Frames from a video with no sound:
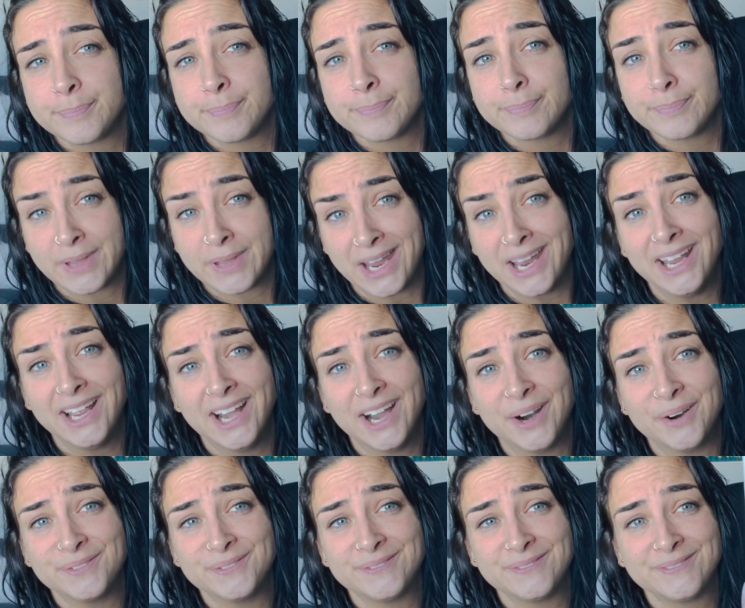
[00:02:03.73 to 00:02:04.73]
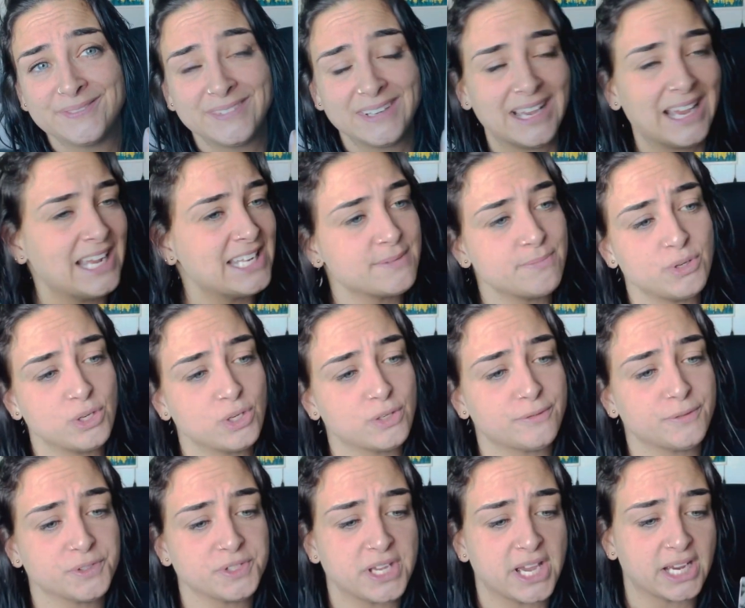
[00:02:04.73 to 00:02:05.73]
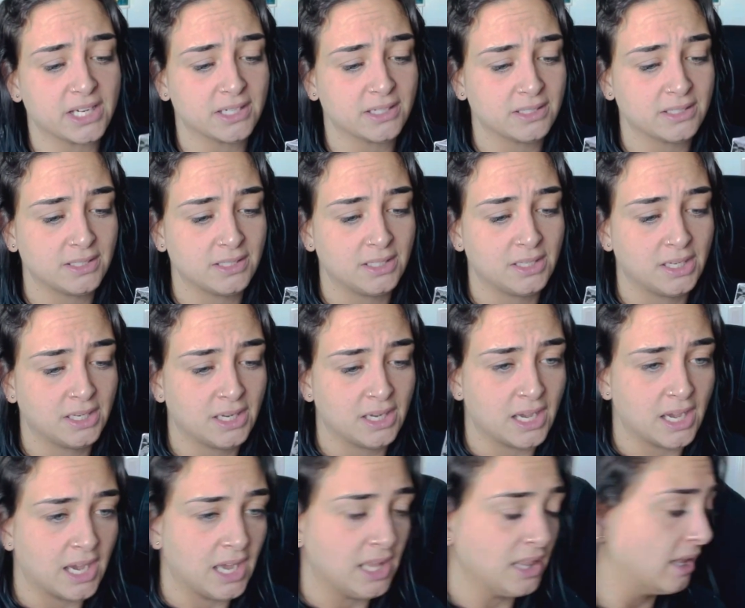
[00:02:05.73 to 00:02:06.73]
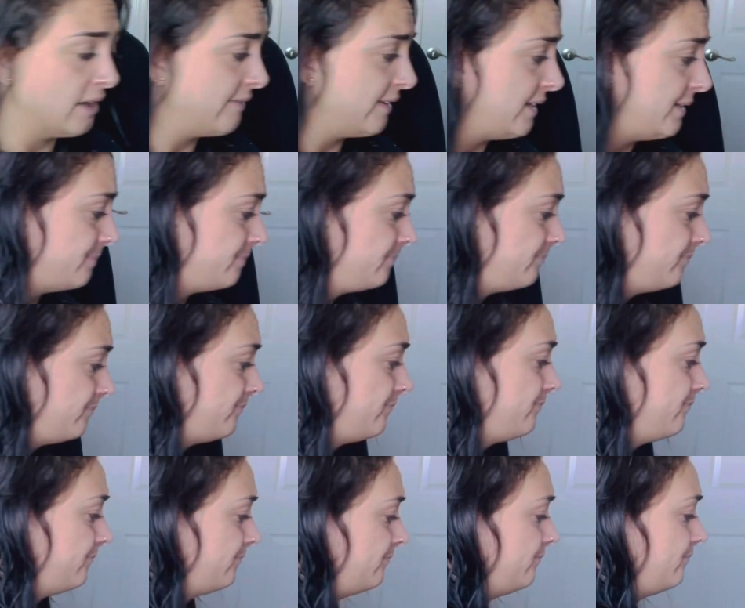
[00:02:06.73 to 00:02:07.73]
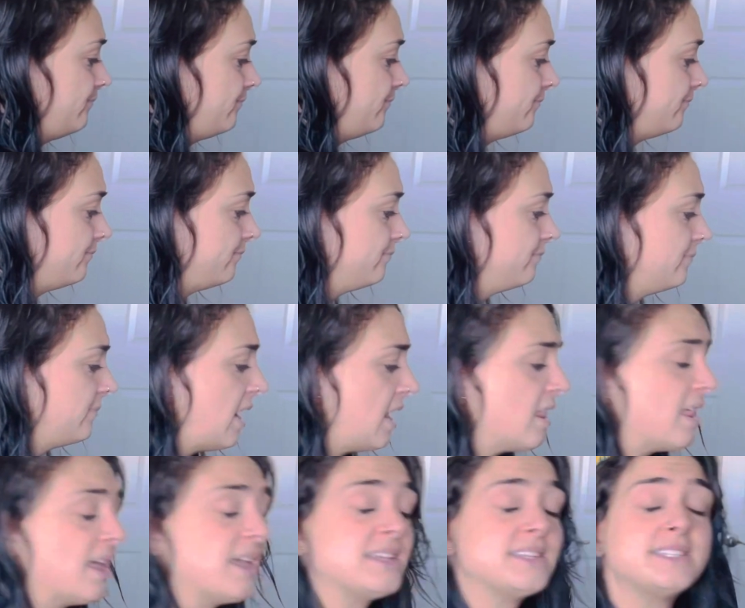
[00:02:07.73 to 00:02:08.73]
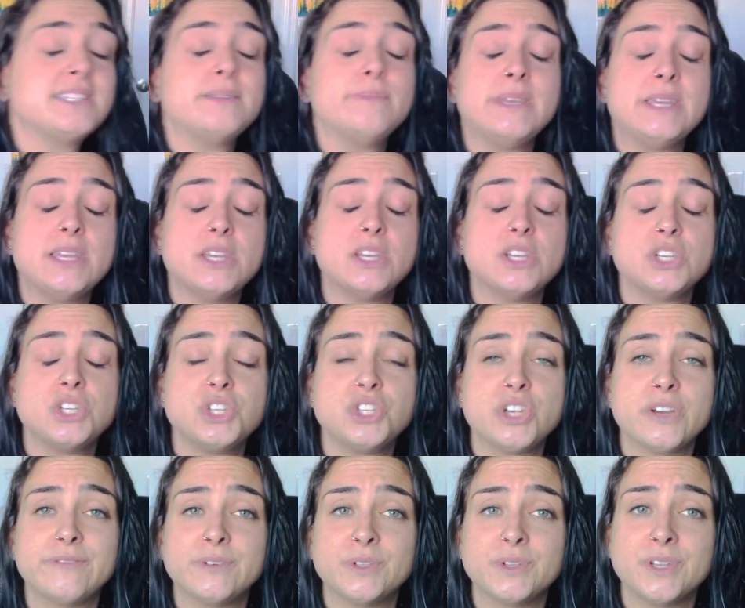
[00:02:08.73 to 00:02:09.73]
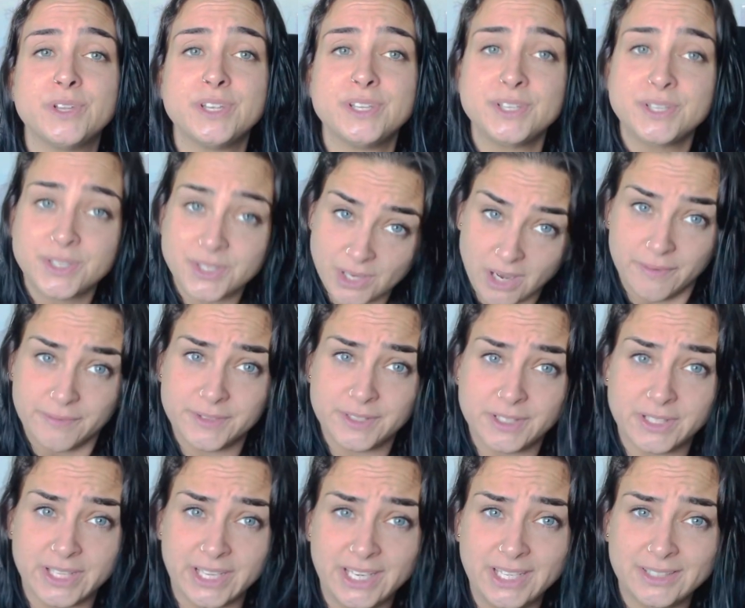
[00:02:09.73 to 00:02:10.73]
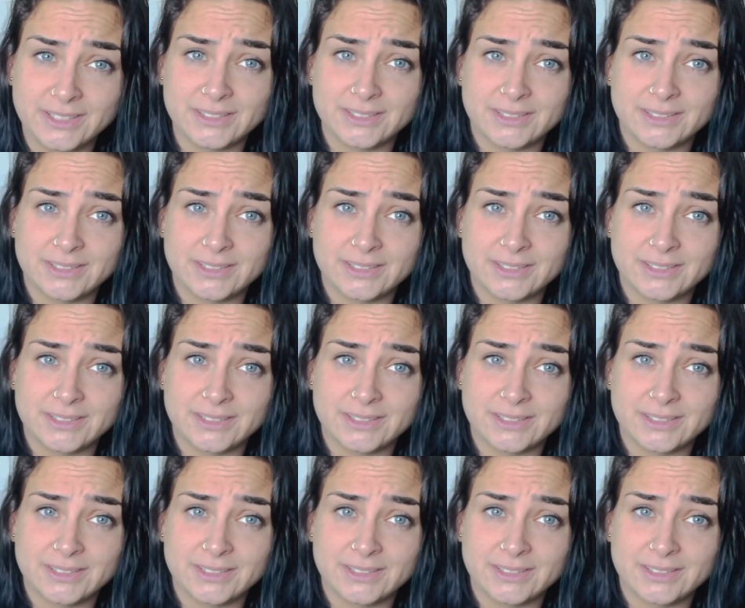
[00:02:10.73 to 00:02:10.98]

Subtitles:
There you go. It's a beautiful deck. I love it. It likes to be shuffled softly